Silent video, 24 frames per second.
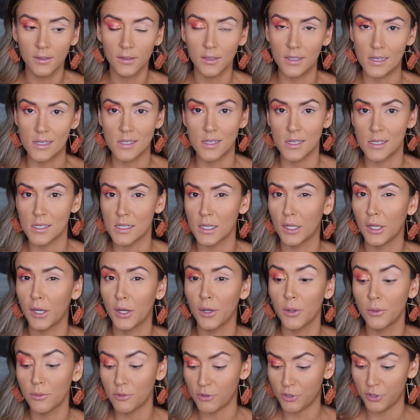this doesn't
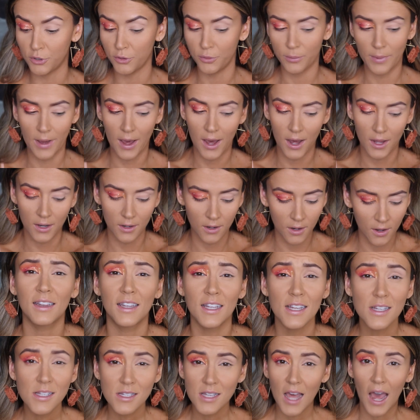go too bad.
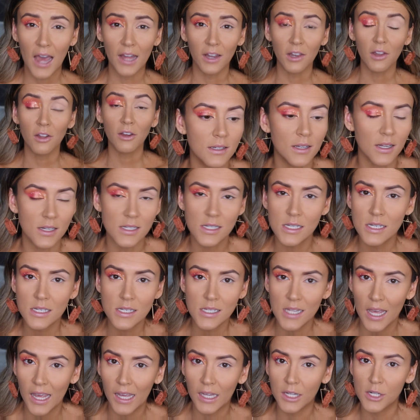This eye look doesn't
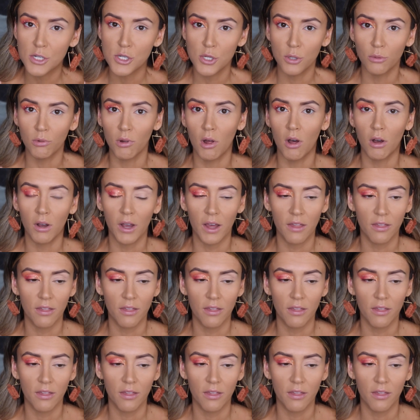take too long.